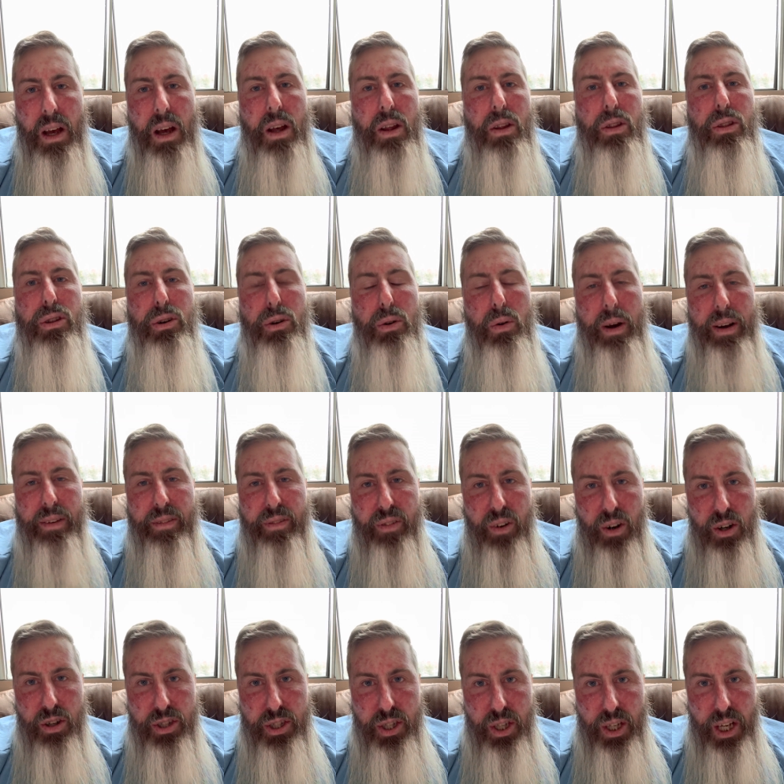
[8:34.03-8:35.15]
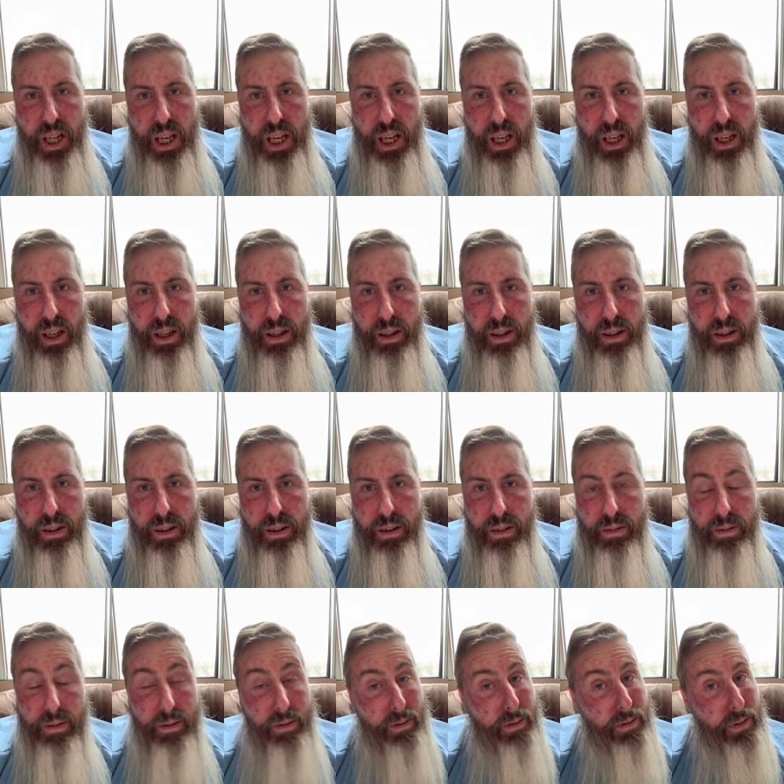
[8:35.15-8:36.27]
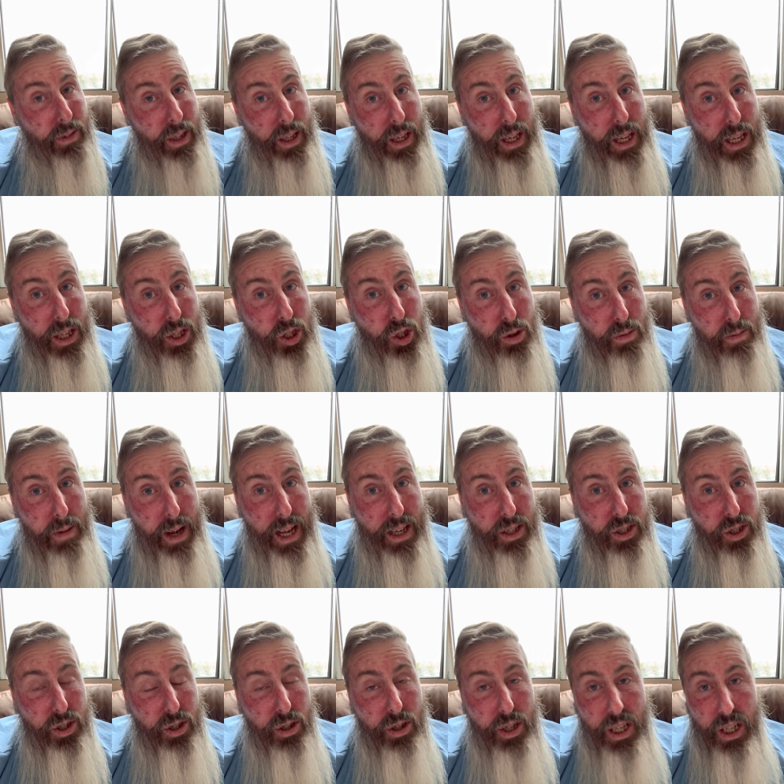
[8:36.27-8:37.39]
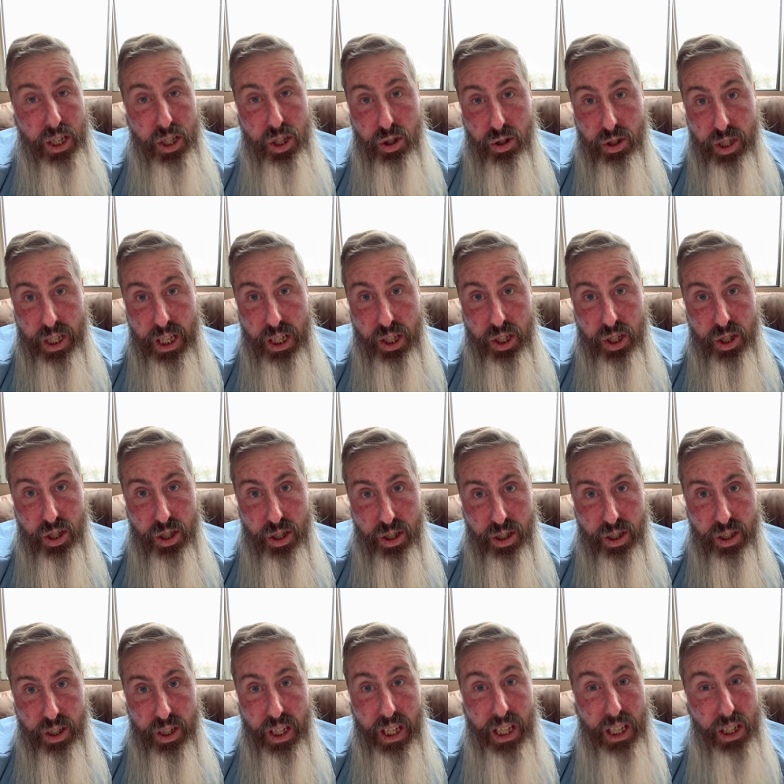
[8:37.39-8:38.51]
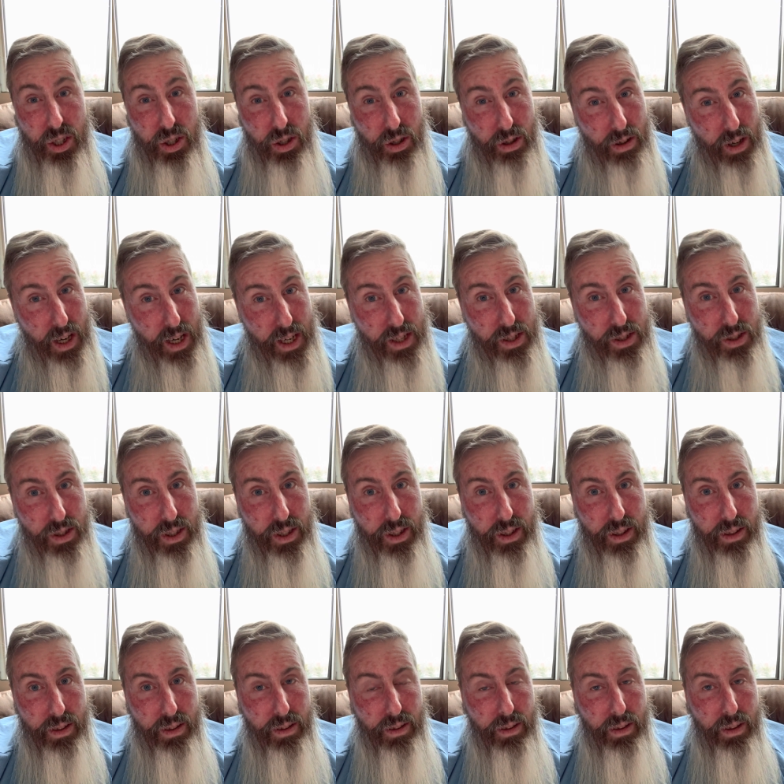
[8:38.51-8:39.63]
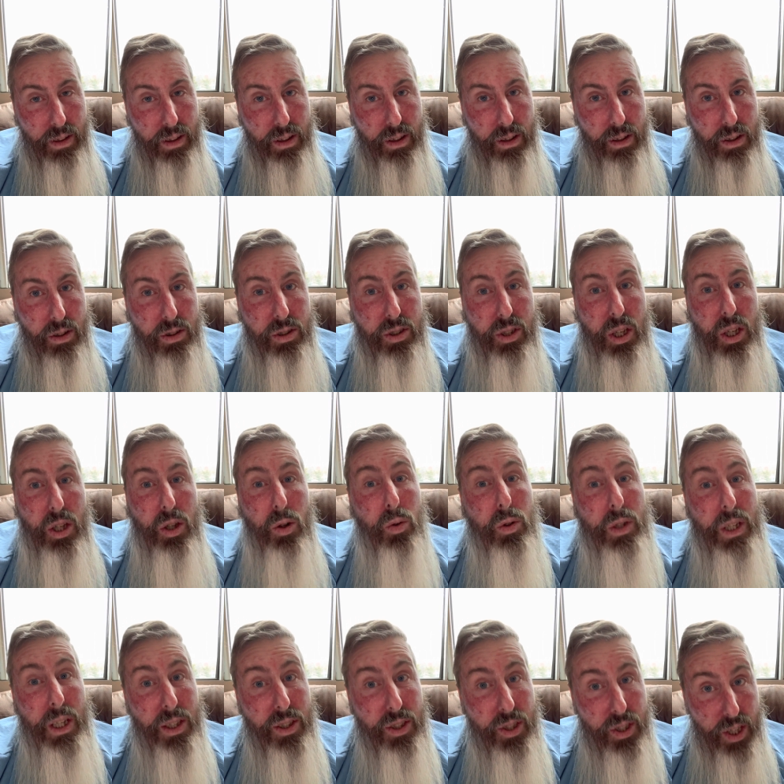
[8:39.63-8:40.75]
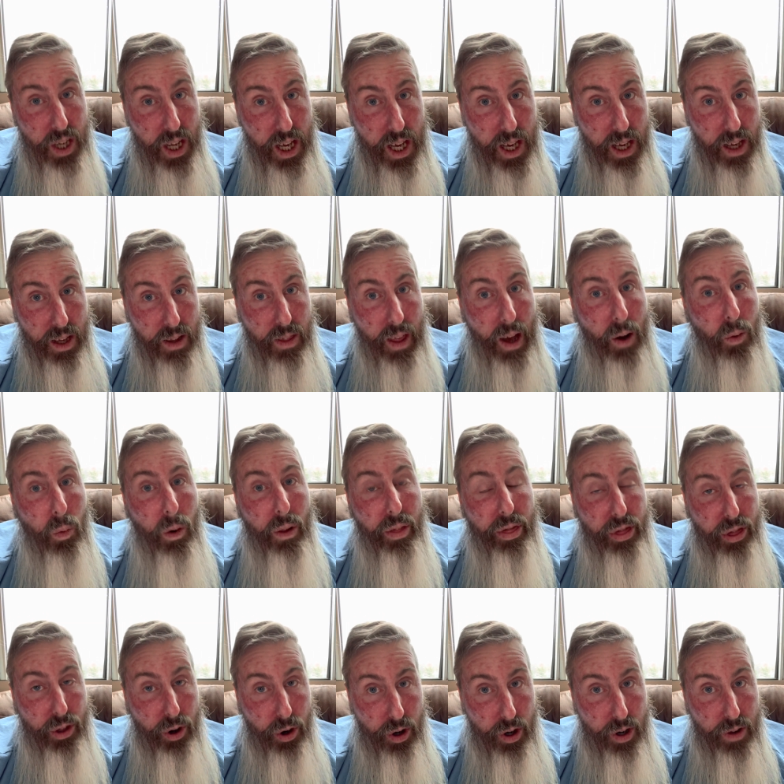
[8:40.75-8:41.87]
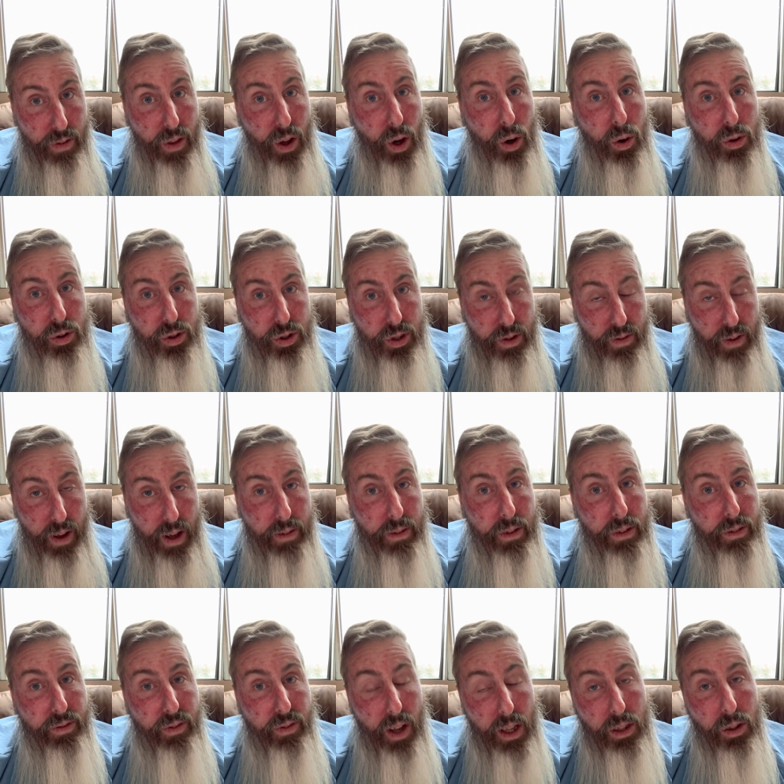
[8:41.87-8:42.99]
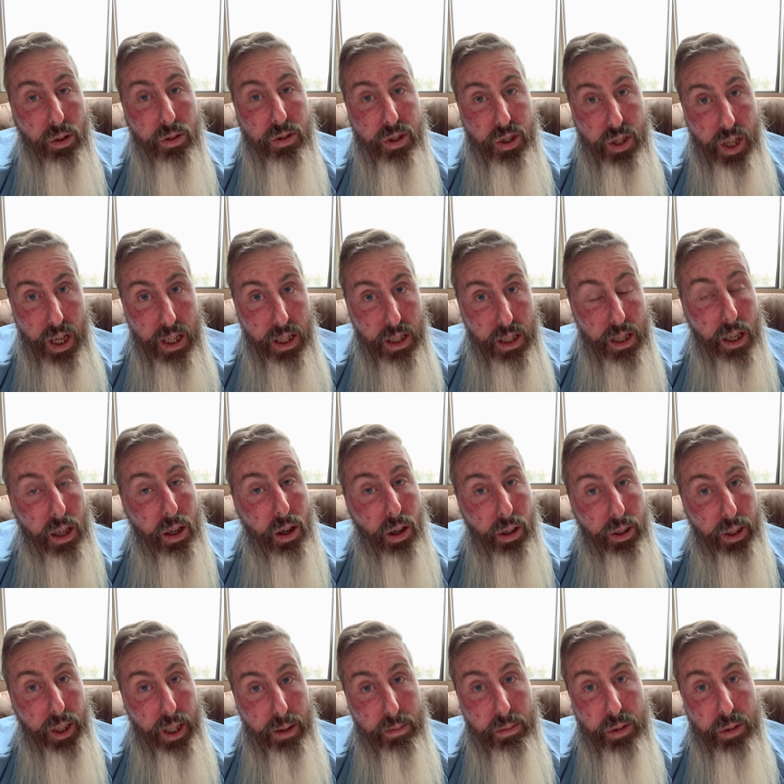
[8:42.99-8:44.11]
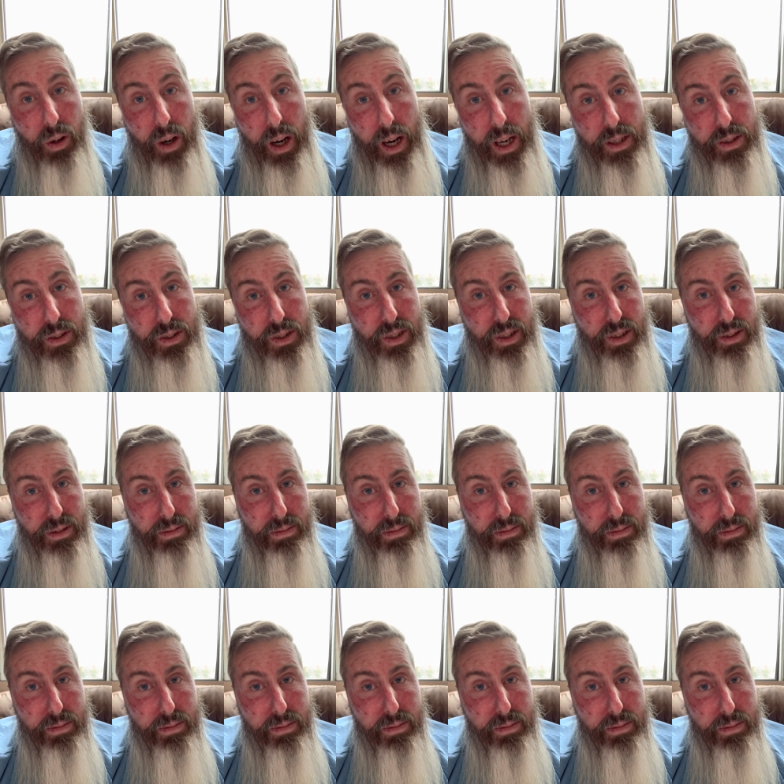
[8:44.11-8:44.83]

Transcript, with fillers: Through adversity, He's your master, He's your teacher, He's your Christ. You see, you did say that one third of the hosts of heaven followed Satan and called him Christ.